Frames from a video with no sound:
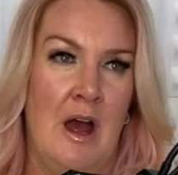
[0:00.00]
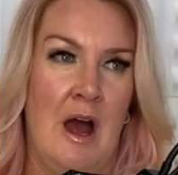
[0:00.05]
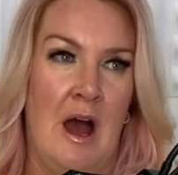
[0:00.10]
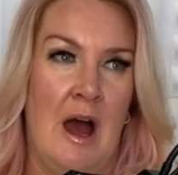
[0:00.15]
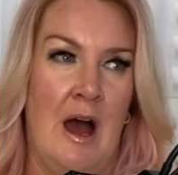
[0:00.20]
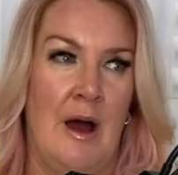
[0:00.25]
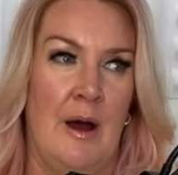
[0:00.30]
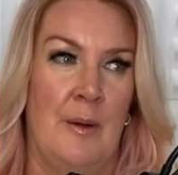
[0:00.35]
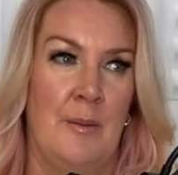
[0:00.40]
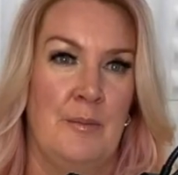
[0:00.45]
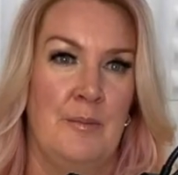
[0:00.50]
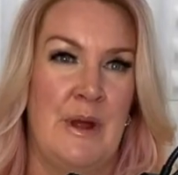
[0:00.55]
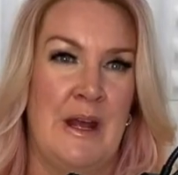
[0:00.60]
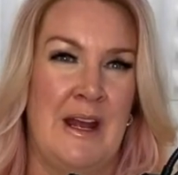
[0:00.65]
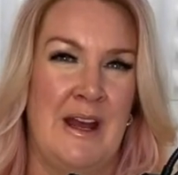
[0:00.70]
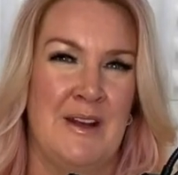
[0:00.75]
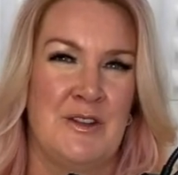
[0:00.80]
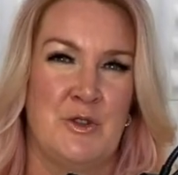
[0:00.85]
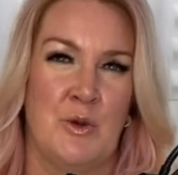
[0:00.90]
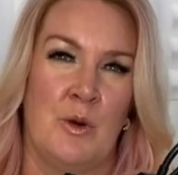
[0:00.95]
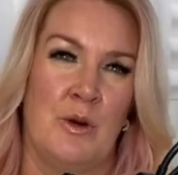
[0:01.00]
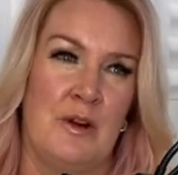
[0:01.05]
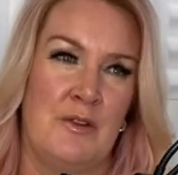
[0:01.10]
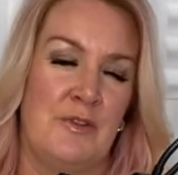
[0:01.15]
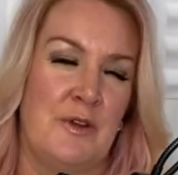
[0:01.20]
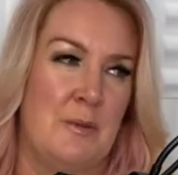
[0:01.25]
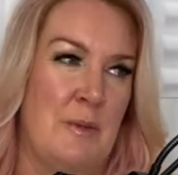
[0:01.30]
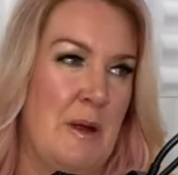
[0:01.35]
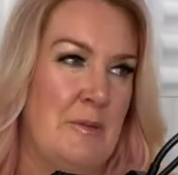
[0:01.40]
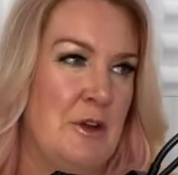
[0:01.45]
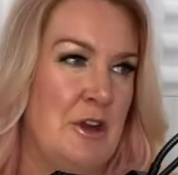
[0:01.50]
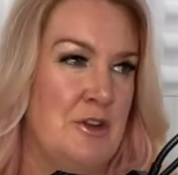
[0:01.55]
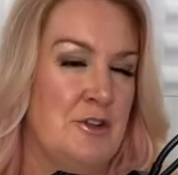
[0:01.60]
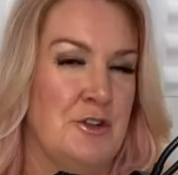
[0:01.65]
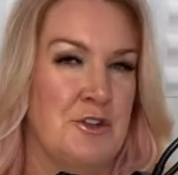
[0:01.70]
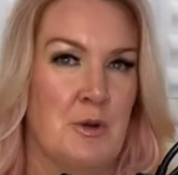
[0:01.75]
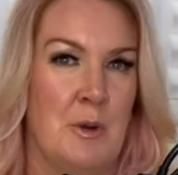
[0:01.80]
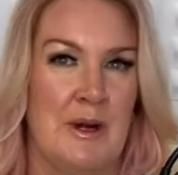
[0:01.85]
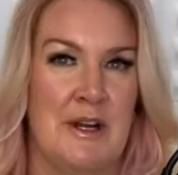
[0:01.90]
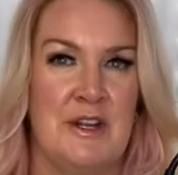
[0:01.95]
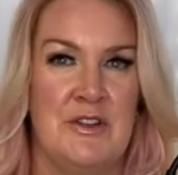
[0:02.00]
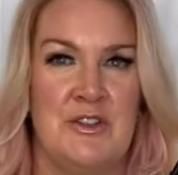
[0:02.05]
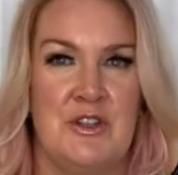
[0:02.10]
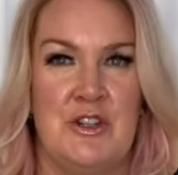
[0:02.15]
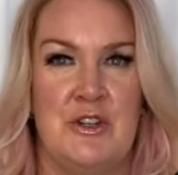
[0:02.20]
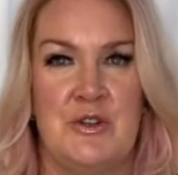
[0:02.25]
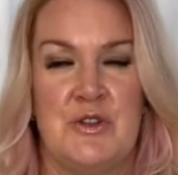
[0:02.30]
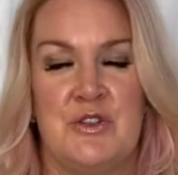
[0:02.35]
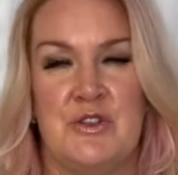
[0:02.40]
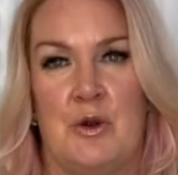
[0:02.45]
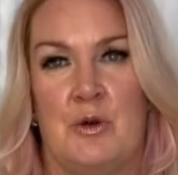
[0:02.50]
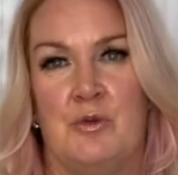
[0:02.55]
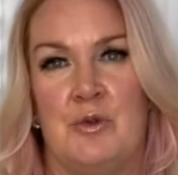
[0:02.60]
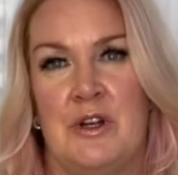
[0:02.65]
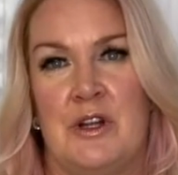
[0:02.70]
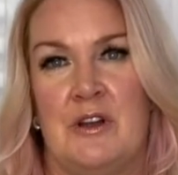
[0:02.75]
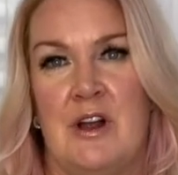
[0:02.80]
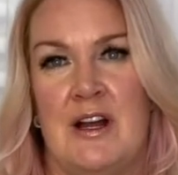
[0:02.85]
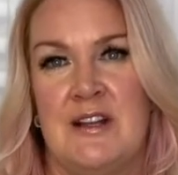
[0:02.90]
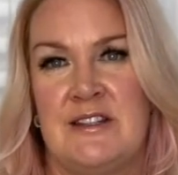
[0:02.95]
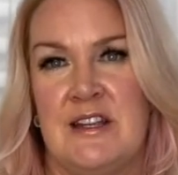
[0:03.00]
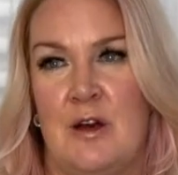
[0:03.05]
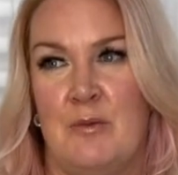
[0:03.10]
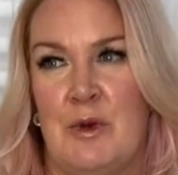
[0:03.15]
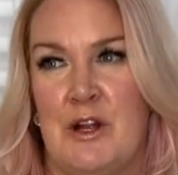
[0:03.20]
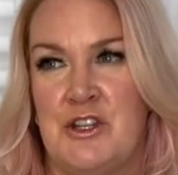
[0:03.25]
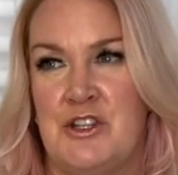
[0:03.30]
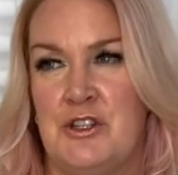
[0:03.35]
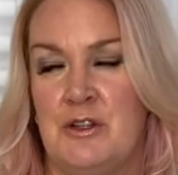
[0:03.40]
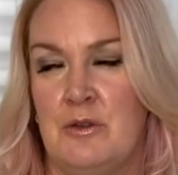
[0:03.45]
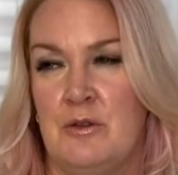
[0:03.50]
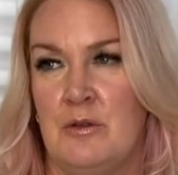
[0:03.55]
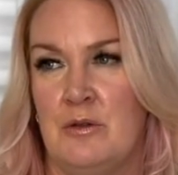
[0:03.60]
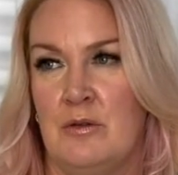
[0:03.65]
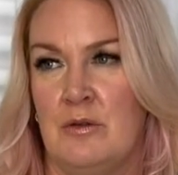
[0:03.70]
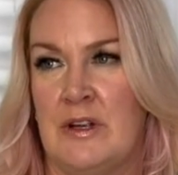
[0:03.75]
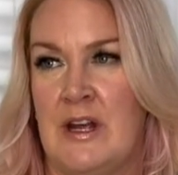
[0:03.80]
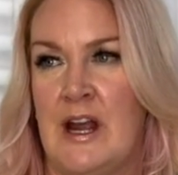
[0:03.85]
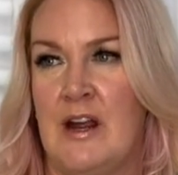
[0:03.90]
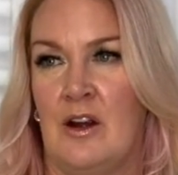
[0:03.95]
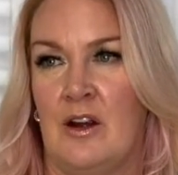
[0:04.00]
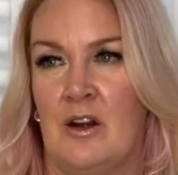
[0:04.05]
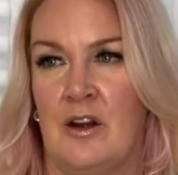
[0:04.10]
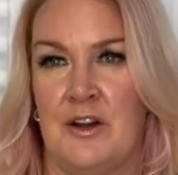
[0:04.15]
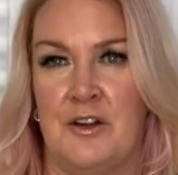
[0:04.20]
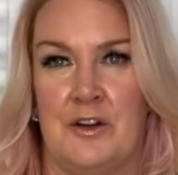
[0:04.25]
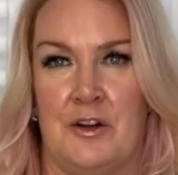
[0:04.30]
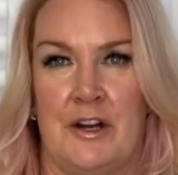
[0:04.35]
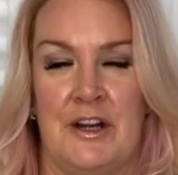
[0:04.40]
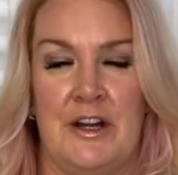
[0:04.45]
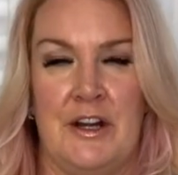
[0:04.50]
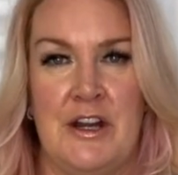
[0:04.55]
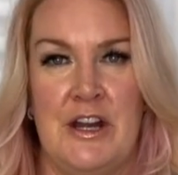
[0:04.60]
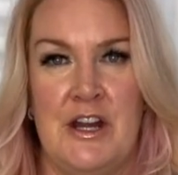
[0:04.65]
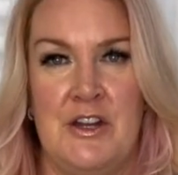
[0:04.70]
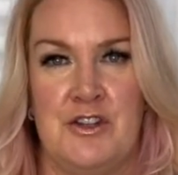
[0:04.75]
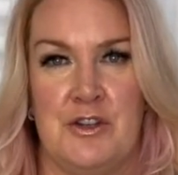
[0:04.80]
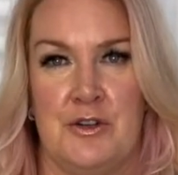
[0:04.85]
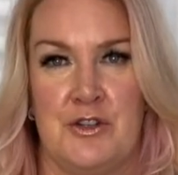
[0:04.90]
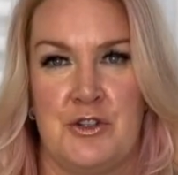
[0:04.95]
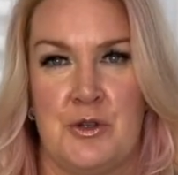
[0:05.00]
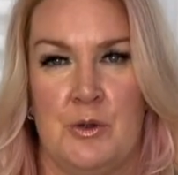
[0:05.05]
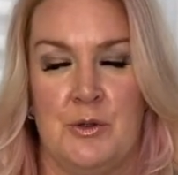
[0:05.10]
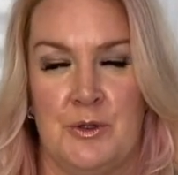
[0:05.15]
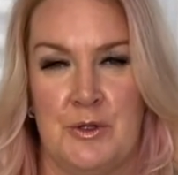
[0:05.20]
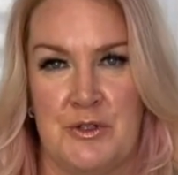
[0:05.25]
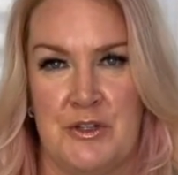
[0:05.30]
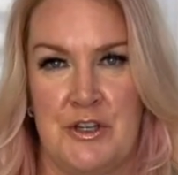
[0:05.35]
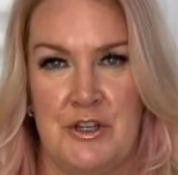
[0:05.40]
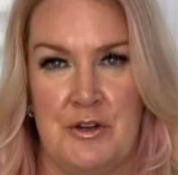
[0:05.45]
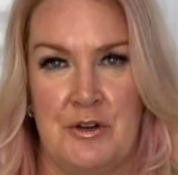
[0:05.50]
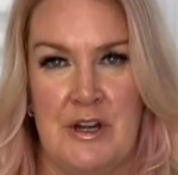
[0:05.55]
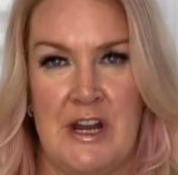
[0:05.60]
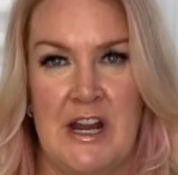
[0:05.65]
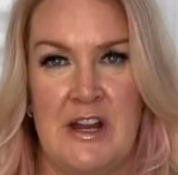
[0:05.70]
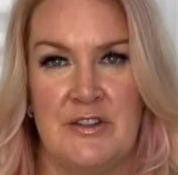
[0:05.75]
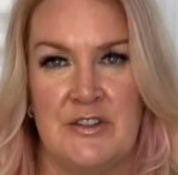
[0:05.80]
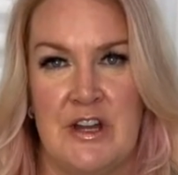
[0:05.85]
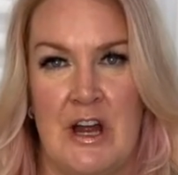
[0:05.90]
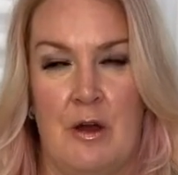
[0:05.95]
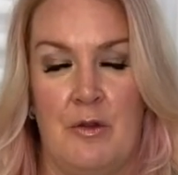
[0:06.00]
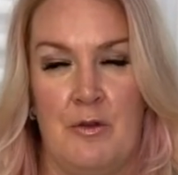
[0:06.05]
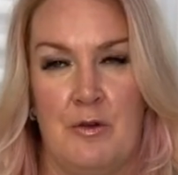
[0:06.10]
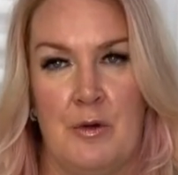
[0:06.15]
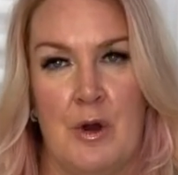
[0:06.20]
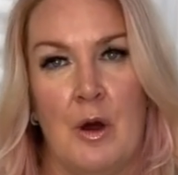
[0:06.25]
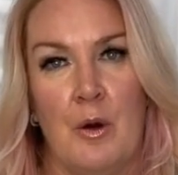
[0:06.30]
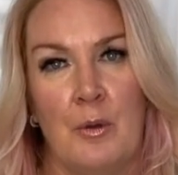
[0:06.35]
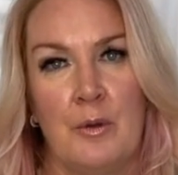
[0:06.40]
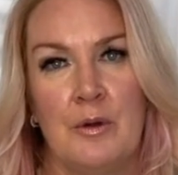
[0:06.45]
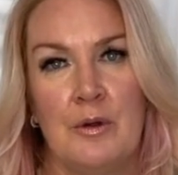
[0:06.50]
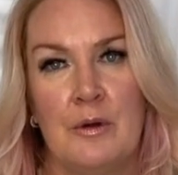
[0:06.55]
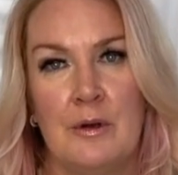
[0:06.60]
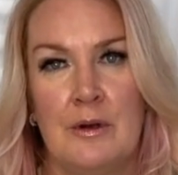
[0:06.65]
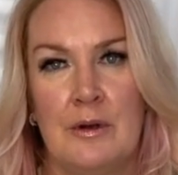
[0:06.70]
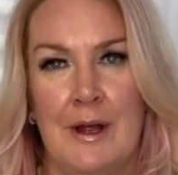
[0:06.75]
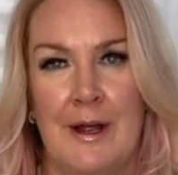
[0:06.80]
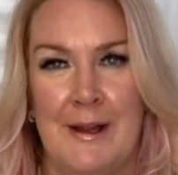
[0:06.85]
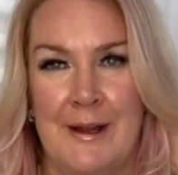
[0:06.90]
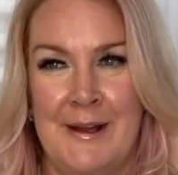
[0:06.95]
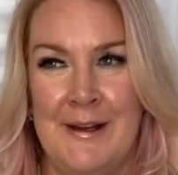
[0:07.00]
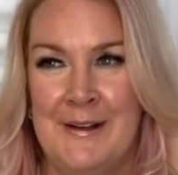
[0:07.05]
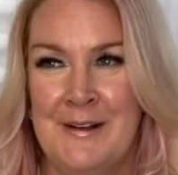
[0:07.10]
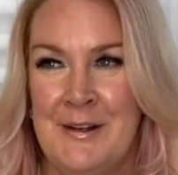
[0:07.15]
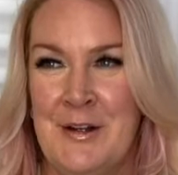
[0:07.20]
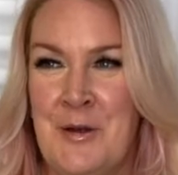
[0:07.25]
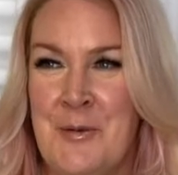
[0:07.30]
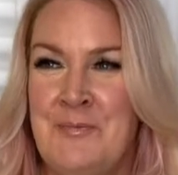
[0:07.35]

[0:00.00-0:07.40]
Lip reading: Or if you're maybe in your 20s and you just don't realize how much you care and are going to need your shoulders and your knees down the road, right?